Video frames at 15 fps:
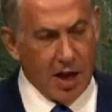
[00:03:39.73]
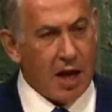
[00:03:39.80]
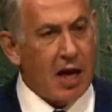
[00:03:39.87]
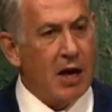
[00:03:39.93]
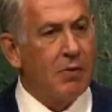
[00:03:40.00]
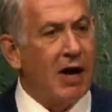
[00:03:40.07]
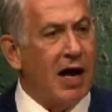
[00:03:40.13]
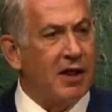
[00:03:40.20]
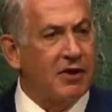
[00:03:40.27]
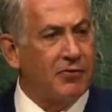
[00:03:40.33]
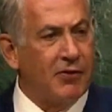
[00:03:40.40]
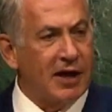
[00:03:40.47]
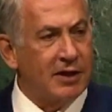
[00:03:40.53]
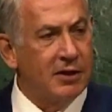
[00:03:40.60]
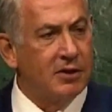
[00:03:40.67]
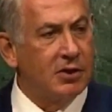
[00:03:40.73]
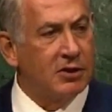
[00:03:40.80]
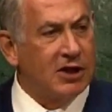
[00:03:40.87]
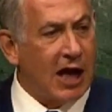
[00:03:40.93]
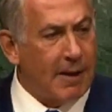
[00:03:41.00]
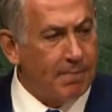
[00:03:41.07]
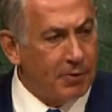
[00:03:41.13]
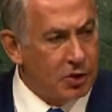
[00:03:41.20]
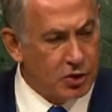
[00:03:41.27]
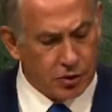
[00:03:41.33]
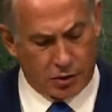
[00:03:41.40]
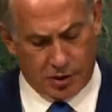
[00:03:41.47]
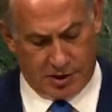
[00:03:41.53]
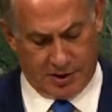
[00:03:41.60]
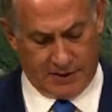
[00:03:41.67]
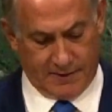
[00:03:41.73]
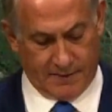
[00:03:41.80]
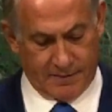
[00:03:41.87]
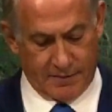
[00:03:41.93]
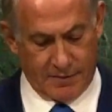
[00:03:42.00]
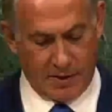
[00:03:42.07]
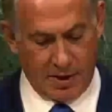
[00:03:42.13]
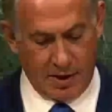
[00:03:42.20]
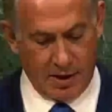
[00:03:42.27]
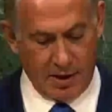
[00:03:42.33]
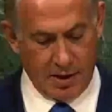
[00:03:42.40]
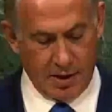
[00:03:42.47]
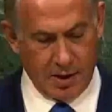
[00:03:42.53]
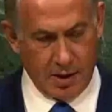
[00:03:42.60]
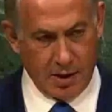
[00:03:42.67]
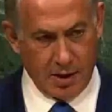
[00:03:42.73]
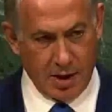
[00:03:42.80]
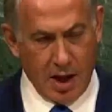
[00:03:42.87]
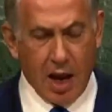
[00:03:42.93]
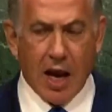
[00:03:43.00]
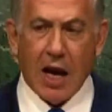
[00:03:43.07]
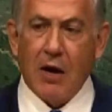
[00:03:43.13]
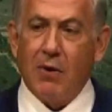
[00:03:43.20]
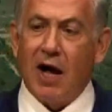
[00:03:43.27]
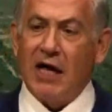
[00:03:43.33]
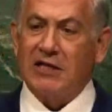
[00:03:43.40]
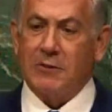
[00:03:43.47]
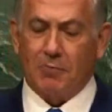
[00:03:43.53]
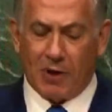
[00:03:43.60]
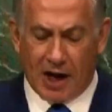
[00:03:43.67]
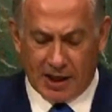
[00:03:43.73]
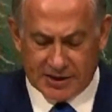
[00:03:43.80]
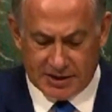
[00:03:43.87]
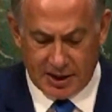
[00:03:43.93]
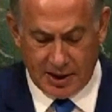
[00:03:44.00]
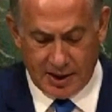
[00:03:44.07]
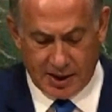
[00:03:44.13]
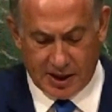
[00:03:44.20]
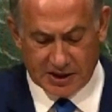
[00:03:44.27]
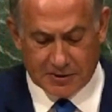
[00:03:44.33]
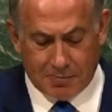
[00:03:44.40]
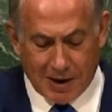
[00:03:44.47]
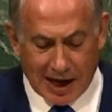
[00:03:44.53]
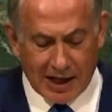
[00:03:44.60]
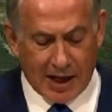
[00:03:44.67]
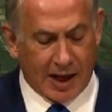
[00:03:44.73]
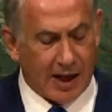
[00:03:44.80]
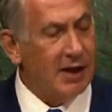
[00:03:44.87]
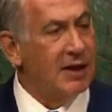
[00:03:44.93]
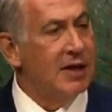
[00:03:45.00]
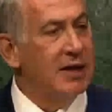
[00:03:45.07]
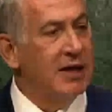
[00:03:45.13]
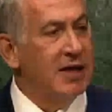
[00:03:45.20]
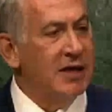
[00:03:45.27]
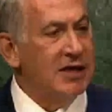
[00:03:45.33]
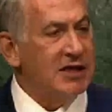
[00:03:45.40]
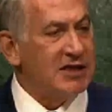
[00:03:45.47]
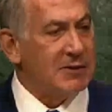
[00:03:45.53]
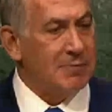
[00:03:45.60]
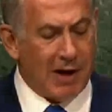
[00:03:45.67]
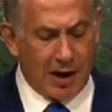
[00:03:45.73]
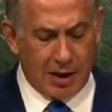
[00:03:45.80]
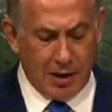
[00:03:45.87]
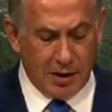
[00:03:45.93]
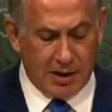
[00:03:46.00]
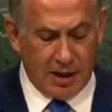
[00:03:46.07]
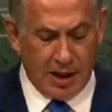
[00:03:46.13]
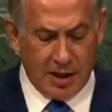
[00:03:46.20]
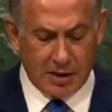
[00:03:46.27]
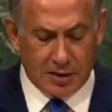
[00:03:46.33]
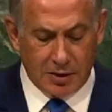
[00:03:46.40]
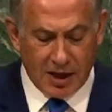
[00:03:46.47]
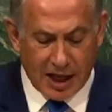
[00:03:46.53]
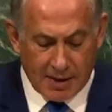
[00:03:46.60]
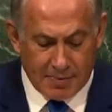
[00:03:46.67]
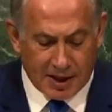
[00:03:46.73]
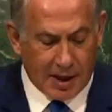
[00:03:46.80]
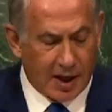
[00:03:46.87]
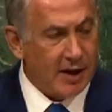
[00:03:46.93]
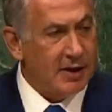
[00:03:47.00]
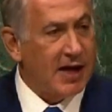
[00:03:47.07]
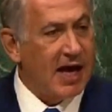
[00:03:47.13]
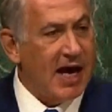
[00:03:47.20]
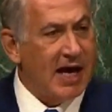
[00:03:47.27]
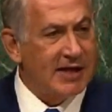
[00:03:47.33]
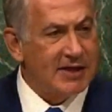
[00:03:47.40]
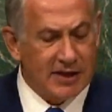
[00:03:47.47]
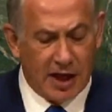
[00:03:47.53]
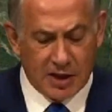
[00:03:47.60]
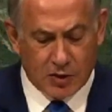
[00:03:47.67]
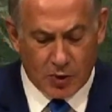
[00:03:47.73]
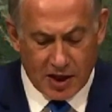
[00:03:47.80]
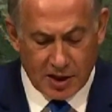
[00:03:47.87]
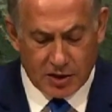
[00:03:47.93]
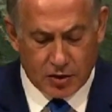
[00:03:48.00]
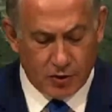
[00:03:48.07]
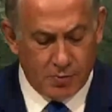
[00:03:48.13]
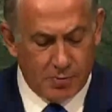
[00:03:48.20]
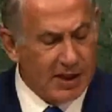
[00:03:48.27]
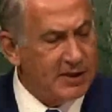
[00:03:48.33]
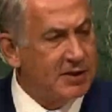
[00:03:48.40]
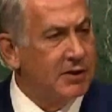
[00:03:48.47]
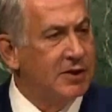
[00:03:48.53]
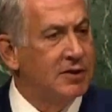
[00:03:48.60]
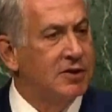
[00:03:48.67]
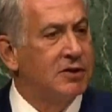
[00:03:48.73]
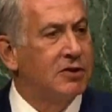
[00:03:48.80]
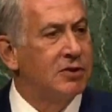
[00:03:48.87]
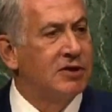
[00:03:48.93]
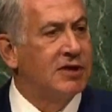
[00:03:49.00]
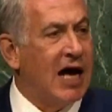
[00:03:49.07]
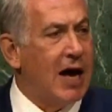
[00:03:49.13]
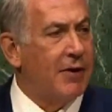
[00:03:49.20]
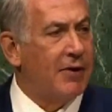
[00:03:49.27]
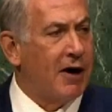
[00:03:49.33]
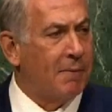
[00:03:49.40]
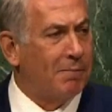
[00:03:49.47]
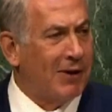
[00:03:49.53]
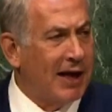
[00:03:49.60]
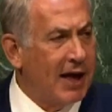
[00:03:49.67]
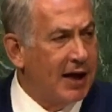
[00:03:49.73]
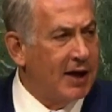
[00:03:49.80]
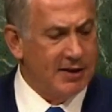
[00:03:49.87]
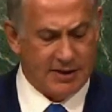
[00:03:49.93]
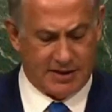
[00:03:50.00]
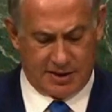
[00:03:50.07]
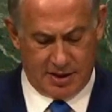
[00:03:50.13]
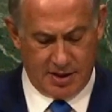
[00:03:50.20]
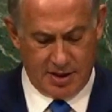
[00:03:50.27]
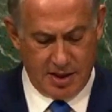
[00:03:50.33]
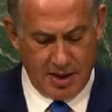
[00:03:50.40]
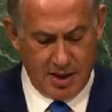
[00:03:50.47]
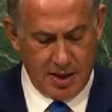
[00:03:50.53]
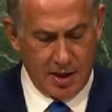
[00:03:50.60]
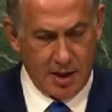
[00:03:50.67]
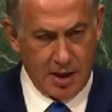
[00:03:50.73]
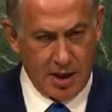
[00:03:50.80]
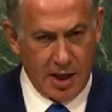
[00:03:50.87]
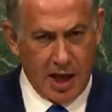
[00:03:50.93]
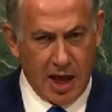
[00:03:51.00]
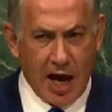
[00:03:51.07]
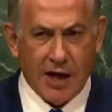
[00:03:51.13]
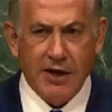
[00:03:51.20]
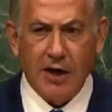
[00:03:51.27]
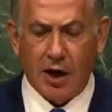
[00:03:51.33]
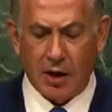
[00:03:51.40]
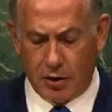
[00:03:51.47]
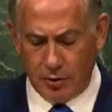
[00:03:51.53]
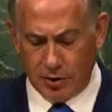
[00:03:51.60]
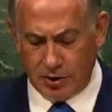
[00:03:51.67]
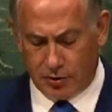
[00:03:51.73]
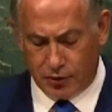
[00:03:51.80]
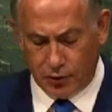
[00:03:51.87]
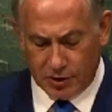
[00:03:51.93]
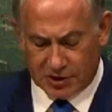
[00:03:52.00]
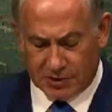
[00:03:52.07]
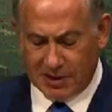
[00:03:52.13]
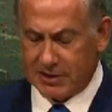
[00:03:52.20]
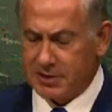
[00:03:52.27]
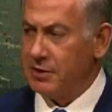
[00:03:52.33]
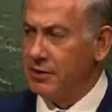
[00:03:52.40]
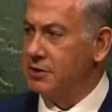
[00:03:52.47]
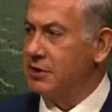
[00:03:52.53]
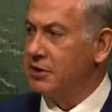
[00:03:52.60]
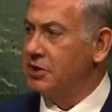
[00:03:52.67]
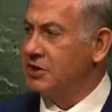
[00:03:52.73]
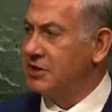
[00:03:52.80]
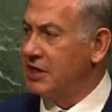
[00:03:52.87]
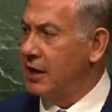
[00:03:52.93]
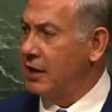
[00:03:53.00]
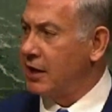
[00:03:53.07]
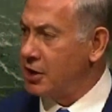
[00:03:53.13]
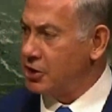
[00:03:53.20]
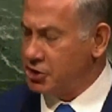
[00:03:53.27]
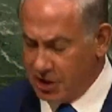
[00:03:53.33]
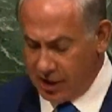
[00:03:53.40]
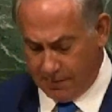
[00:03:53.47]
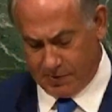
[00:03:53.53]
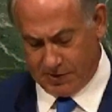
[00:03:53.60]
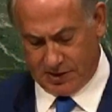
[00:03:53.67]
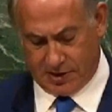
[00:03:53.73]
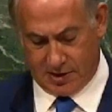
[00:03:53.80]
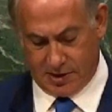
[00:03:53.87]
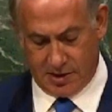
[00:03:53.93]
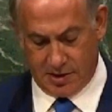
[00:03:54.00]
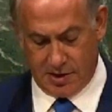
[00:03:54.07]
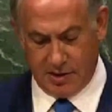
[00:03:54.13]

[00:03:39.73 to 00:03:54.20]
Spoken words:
Iran threatened to topple Jordan. Iran's proxy Hezbollah smuggled into Lebanon SA-22 missiles to down our planes and Yahoun cruise missiles to sink our ships.